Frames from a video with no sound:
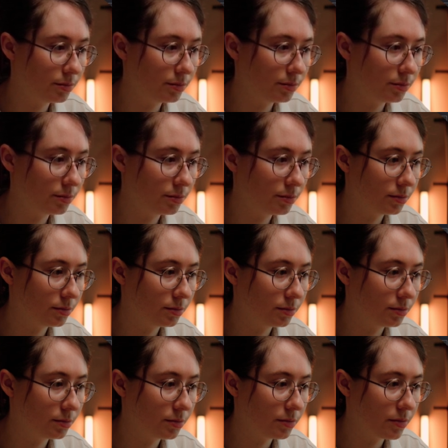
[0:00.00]

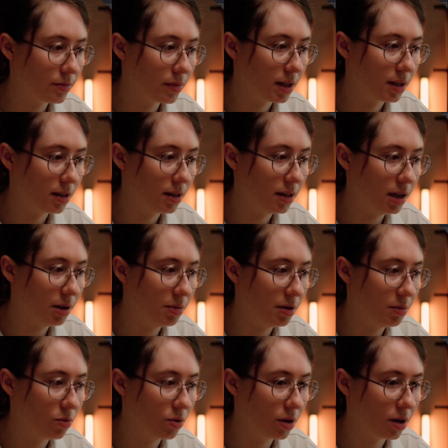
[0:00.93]
A little
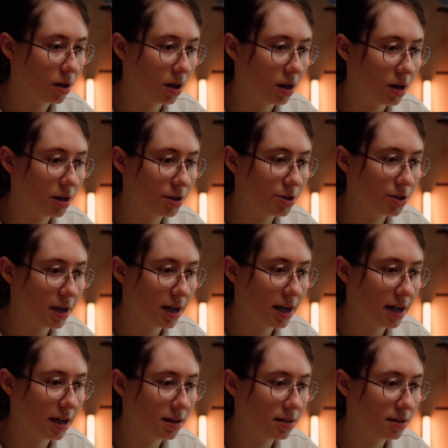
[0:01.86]
bit more
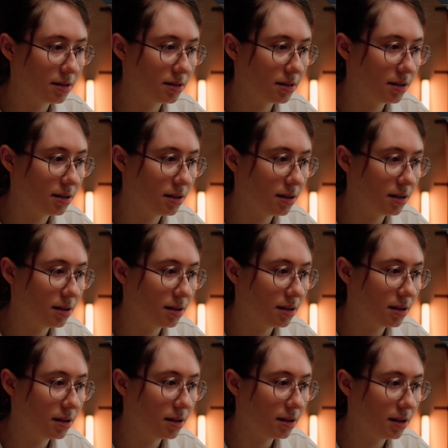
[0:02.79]
contrast.
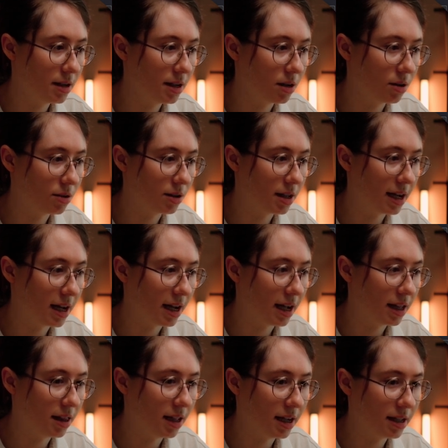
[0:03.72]
Down on the
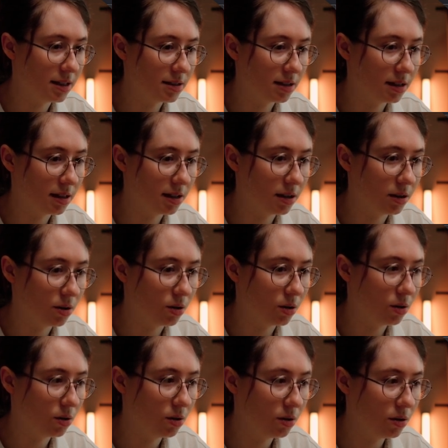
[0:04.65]
highlights a
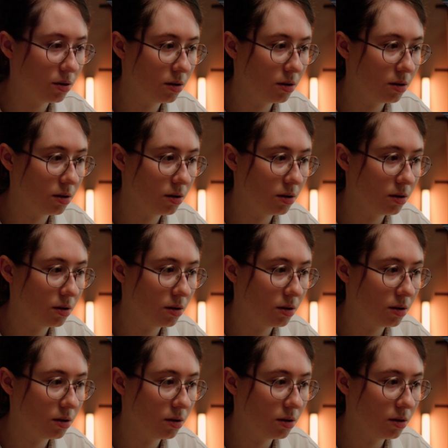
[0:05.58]
little.